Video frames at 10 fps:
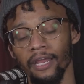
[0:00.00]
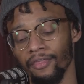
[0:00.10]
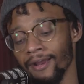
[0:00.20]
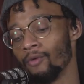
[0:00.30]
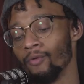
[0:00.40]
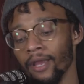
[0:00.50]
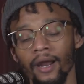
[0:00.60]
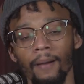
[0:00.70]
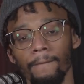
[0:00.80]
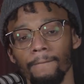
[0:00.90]
anything. I rig it
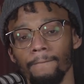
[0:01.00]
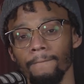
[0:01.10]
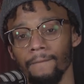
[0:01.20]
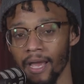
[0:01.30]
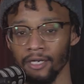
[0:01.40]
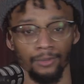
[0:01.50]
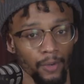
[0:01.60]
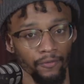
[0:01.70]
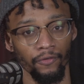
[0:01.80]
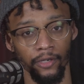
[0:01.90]
up and it's
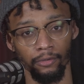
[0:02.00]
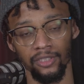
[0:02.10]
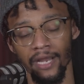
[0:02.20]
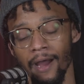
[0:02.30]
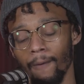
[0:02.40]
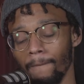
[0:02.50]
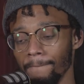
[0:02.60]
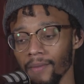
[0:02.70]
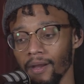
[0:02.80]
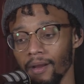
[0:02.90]
perfect for use. Now,
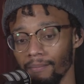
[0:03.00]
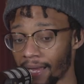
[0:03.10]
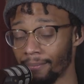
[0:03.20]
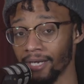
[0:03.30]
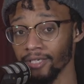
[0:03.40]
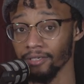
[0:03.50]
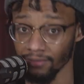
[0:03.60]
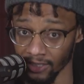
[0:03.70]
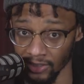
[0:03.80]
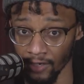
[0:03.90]
Blackmagic,
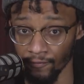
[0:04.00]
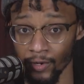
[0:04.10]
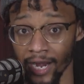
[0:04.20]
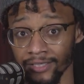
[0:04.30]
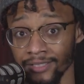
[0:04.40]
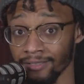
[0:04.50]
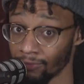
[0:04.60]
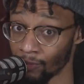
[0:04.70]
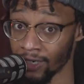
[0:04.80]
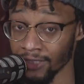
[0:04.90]
let's see if you guys,
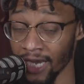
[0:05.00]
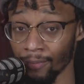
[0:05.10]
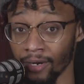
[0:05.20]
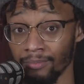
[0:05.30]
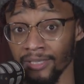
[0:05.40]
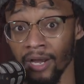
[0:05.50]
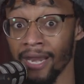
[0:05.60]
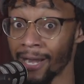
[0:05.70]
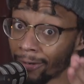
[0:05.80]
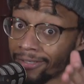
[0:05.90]
when this camera comes out, and
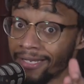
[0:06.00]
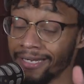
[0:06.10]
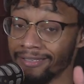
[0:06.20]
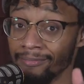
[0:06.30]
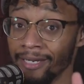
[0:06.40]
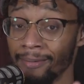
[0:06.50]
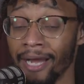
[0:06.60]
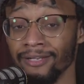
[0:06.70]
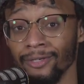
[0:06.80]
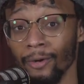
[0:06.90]
they are sending it to me,
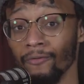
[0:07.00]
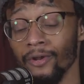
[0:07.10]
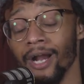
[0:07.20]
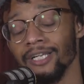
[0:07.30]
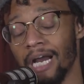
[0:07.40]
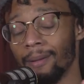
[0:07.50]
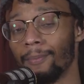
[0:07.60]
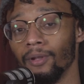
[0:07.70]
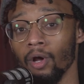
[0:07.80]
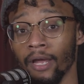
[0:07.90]
guys. So if you guys comment
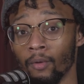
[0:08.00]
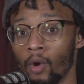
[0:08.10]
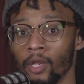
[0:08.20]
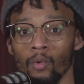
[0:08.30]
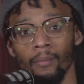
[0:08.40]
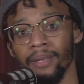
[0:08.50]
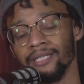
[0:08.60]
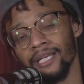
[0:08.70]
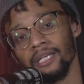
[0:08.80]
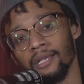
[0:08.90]
below, like, what do you want me to
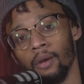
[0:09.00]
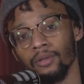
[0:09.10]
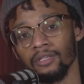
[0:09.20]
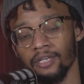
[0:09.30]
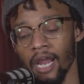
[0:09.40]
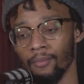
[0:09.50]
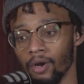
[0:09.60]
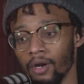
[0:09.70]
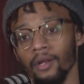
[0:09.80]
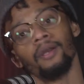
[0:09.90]
test out with this camera?